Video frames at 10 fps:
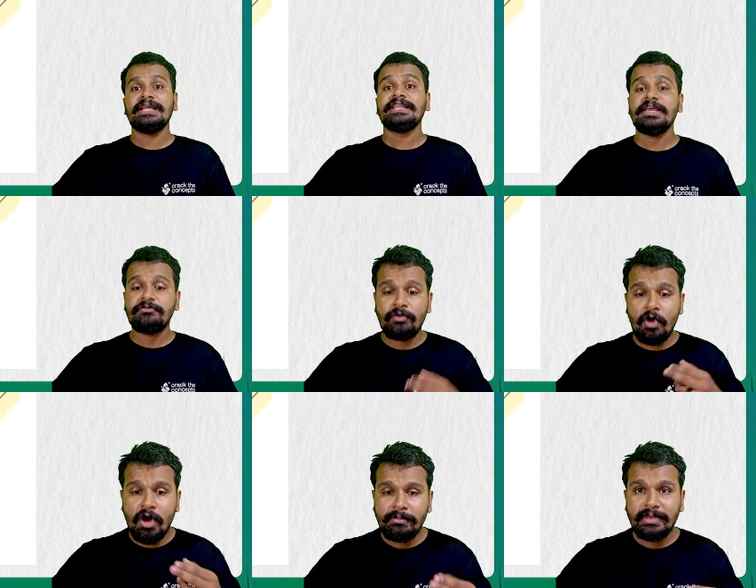they
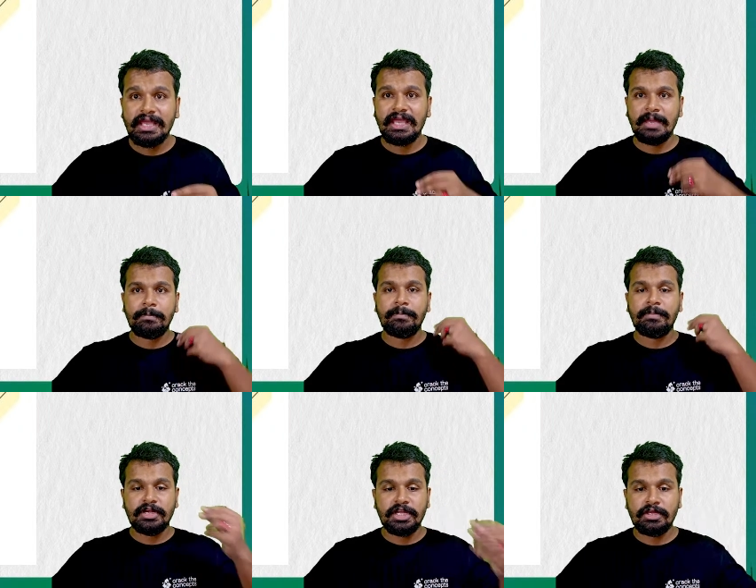form a
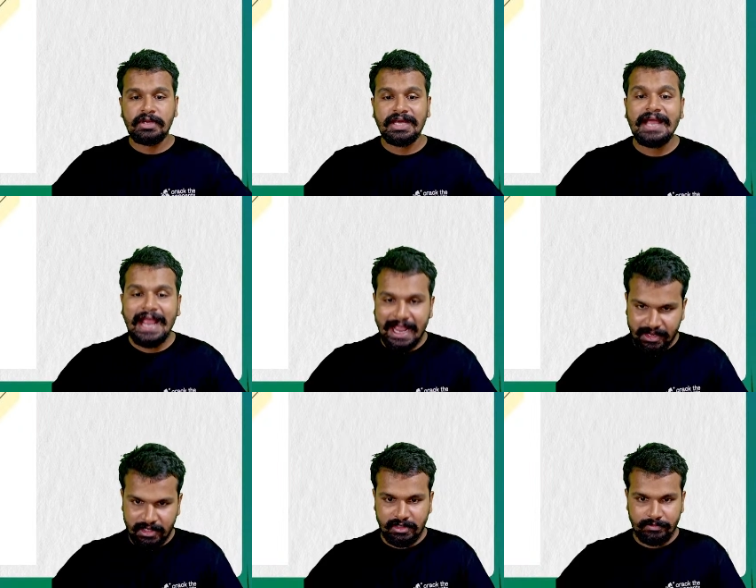particular angle.